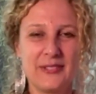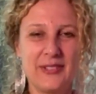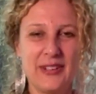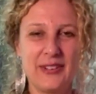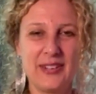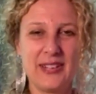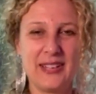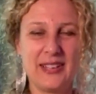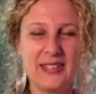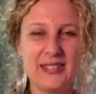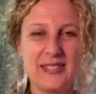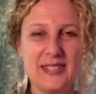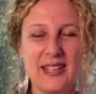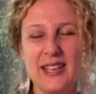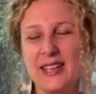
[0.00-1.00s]
Very nice.
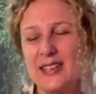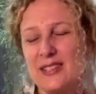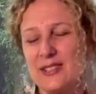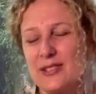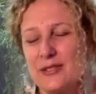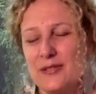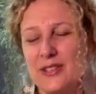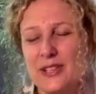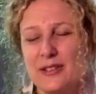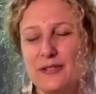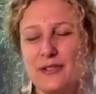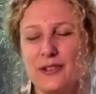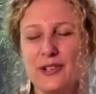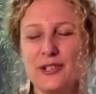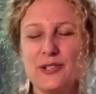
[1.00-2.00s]
And feel
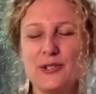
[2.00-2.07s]
for the